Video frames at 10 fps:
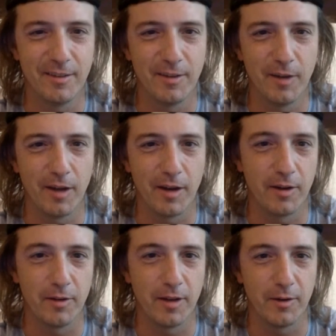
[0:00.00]
I
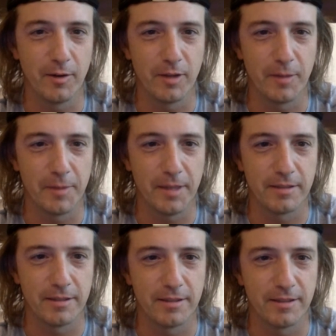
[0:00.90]
don't know what that
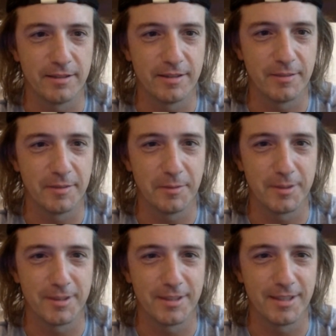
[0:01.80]
means. Is it something?
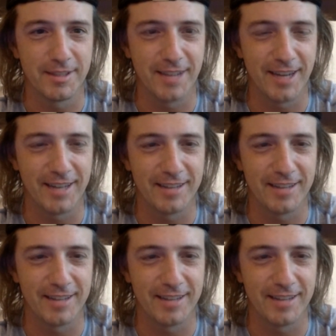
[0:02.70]
What's inside?